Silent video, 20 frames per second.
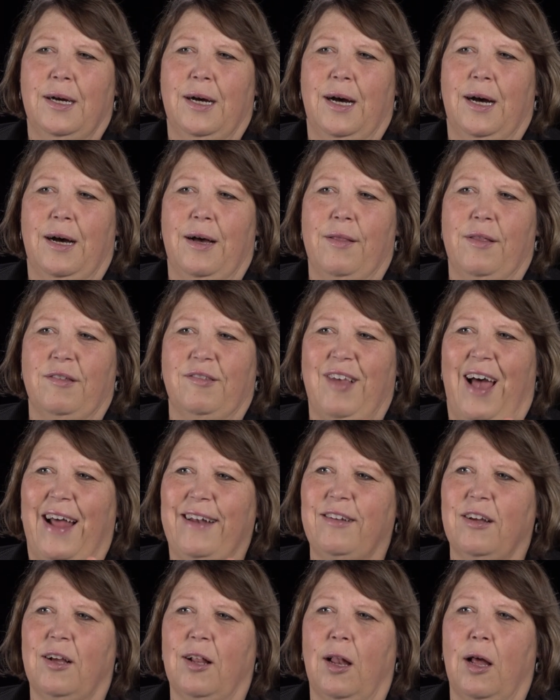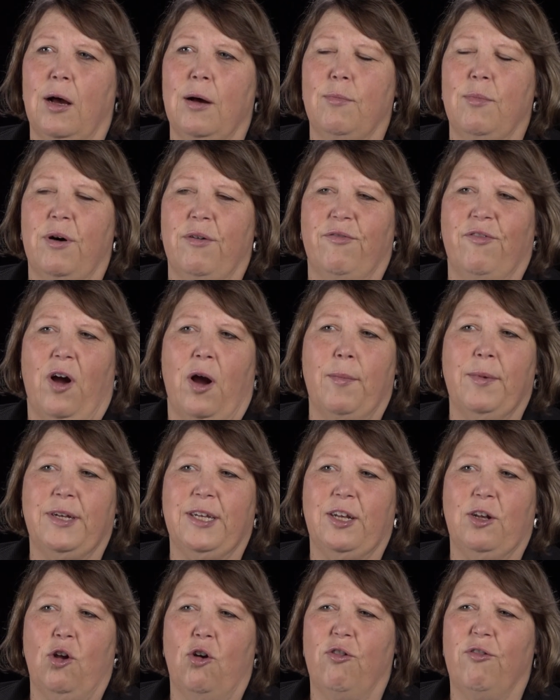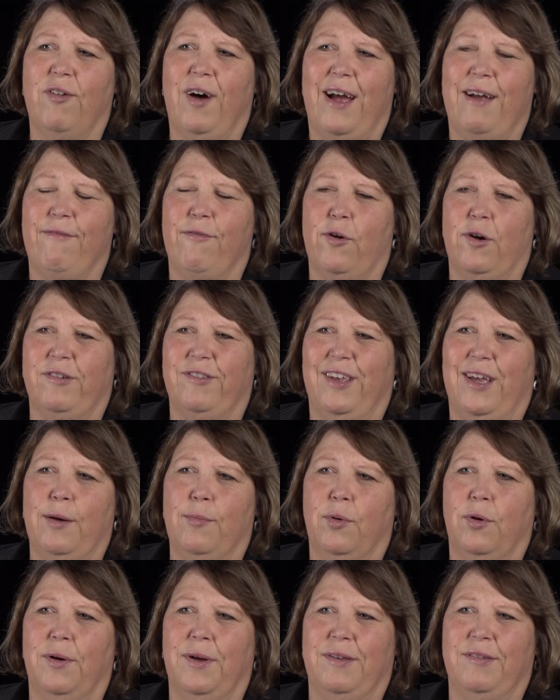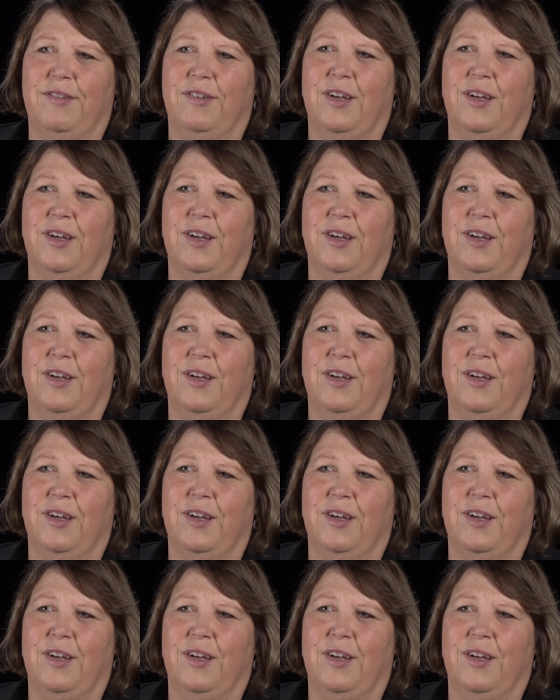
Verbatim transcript: Uh, the Zonta Club of Farmington Novi, for example, has